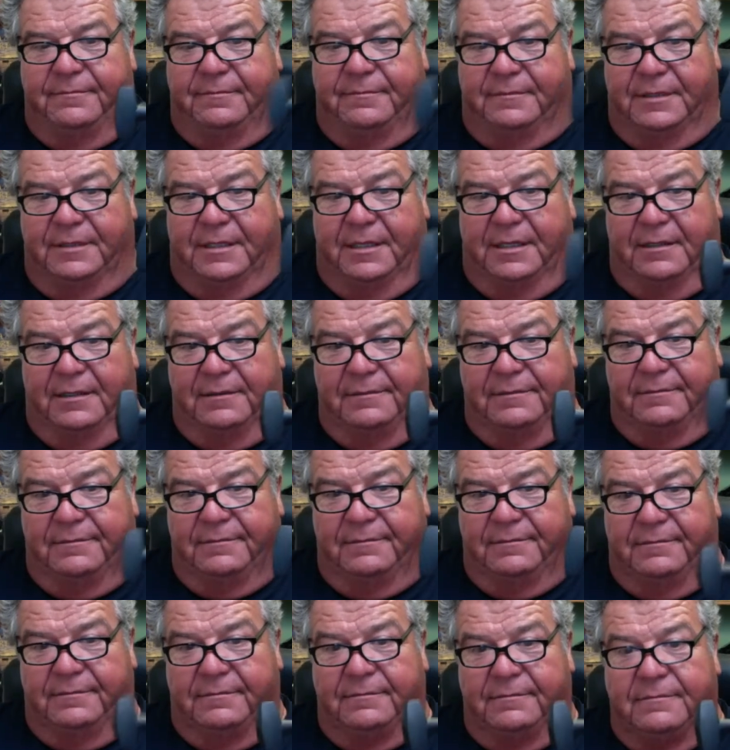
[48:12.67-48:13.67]
Okay,
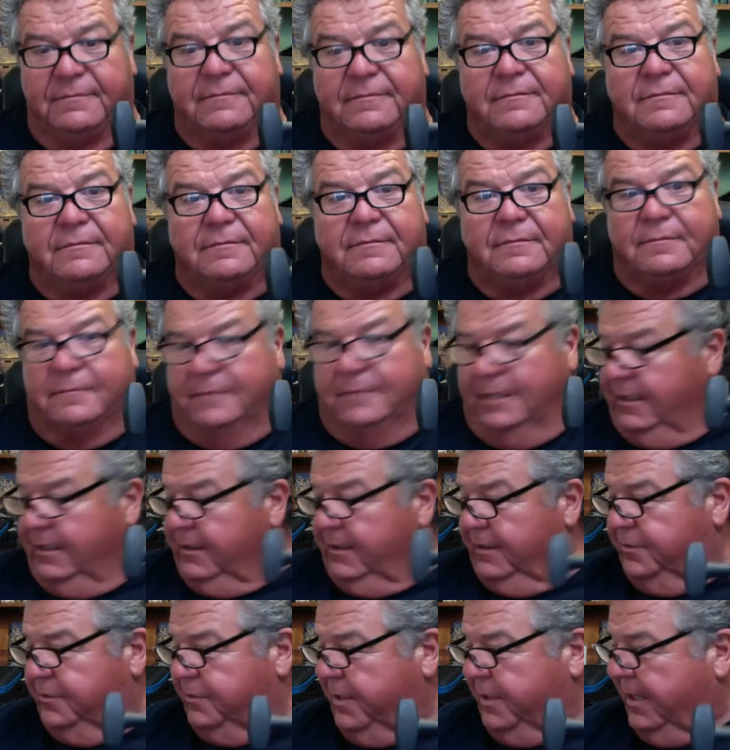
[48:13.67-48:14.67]
and
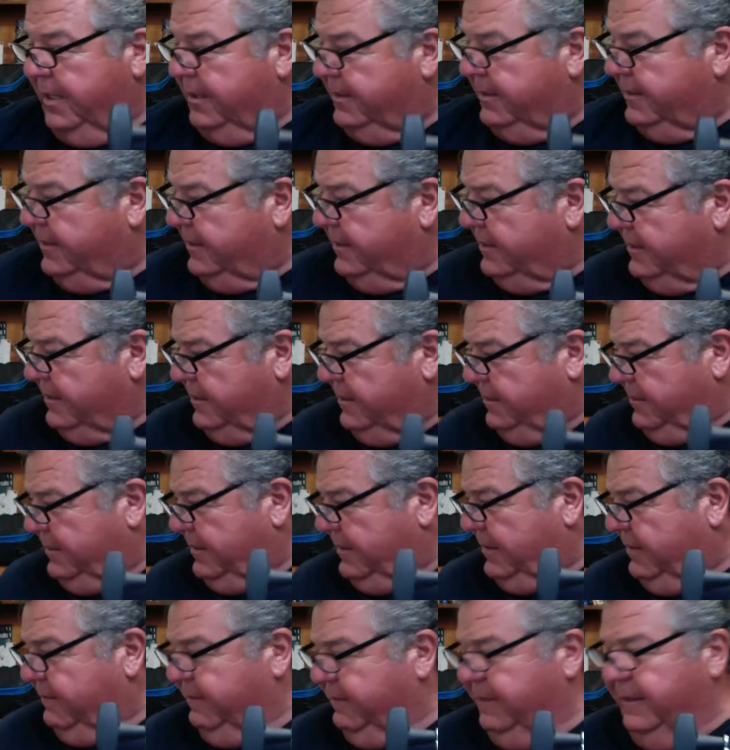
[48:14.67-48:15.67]
the drag system and
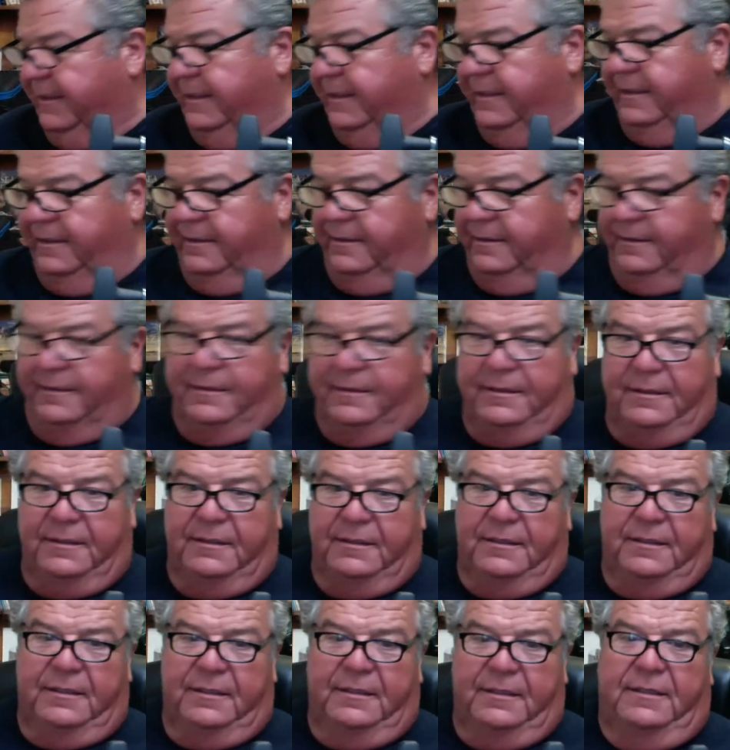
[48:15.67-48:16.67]
everything
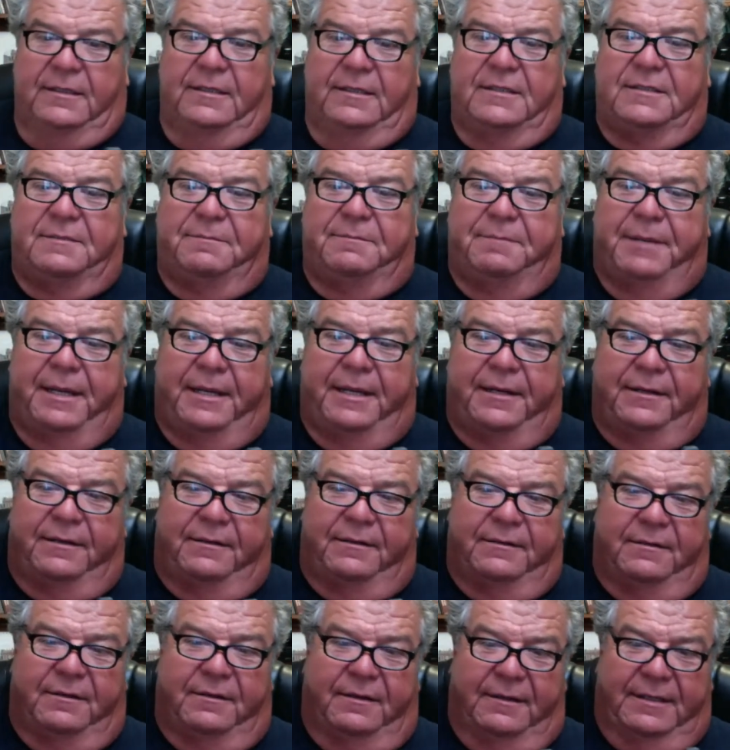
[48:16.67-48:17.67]
is
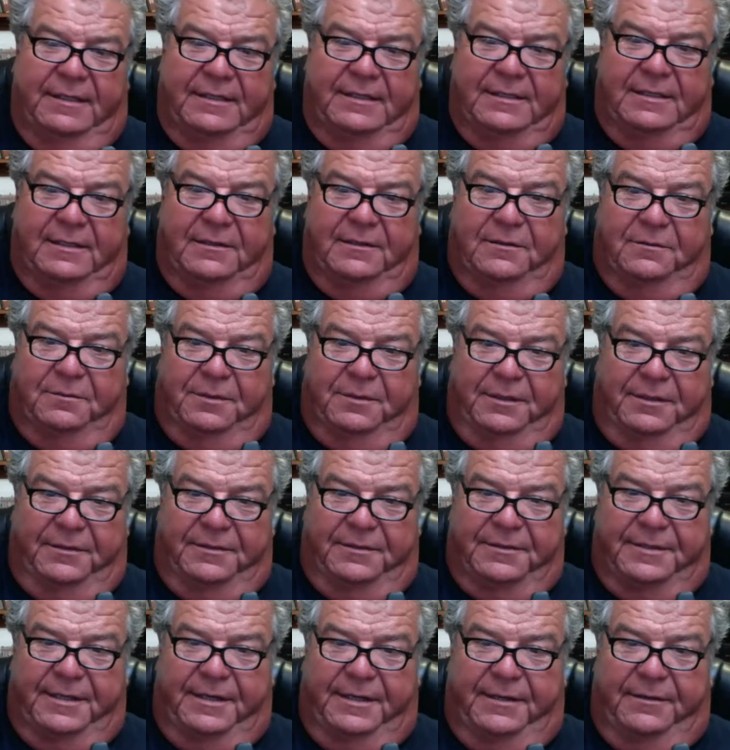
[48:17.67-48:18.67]
better on these little
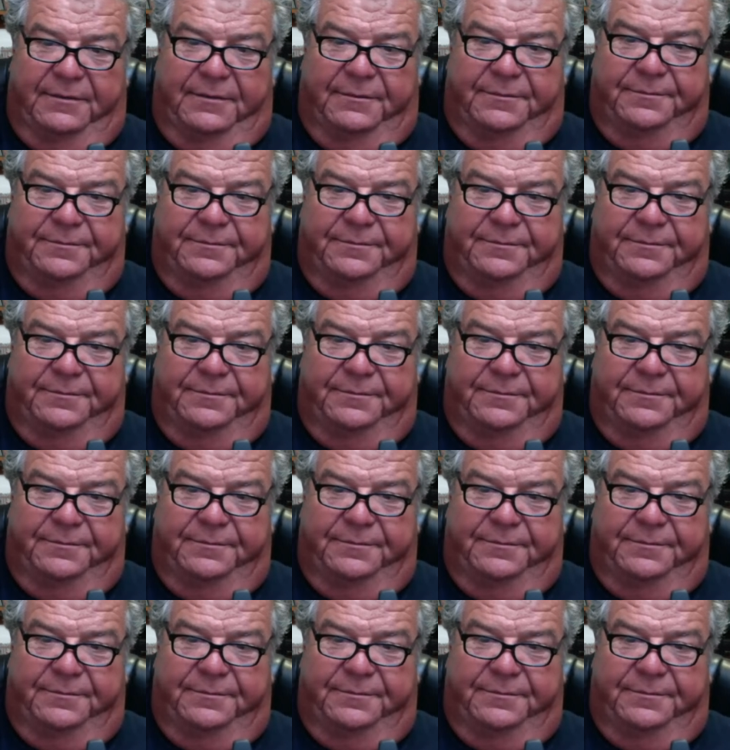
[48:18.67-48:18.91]
reels now.